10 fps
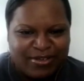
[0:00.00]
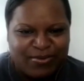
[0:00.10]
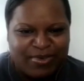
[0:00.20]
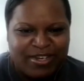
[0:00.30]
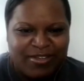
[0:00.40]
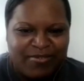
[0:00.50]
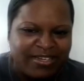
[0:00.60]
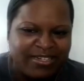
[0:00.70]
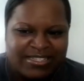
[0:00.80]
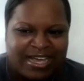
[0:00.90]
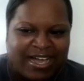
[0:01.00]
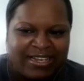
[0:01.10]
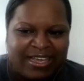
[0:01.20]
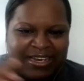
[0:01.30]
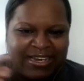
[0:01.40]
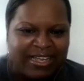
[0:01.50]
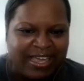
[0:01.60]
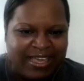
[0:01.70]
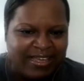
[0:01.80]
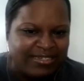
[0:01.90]
get rid of, I can just highlight it
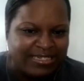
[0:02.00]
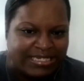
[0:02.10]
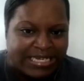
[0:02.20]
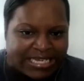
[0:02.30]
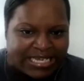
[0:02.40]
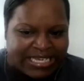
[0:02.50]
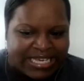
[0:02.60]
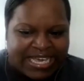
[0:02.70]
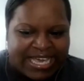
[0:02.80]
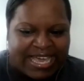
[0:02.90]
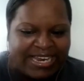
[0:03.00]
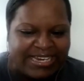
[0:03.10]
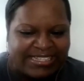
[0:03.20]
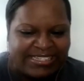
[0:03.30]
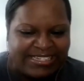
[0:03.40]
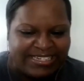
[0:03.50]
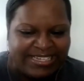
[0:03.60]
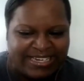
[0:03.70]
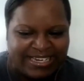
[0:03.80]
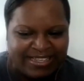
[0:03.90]
and delete it. And then it's
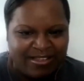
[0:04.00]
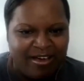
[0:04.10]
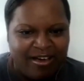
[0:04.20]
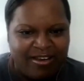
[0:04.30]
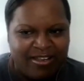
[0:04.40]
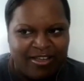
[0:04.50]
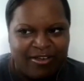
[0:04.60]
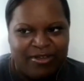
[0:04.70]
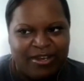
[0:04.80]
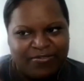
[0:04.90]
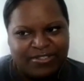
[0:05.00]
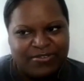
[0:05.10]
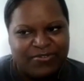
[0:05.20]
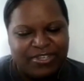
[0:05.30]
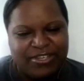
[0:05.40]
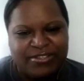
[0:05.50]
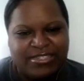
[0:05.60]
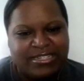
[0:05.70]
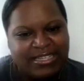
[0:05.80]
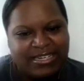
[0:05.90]
deleted in the audio. And if it's a video,
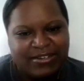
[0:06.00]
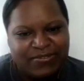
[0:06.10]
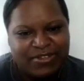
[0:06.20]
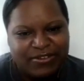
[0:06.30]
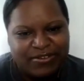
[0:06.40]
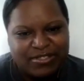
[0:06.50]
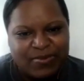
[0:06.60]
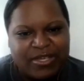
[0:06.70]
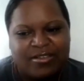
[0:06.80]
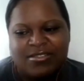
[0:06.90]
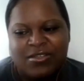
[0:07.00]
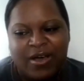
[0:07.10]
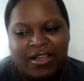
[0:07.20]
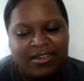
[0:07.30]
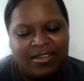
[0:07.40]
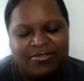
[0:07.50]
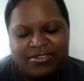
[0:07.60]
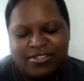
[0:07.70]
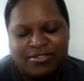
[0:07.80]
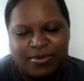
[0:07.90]
it's deleted in the video as well. So I
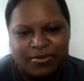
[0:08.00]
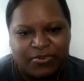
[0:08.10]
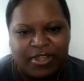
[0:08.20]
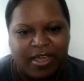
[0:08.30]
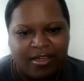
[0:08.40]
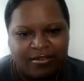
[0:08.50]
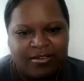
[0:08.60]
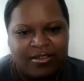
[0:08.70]
love Descript for that.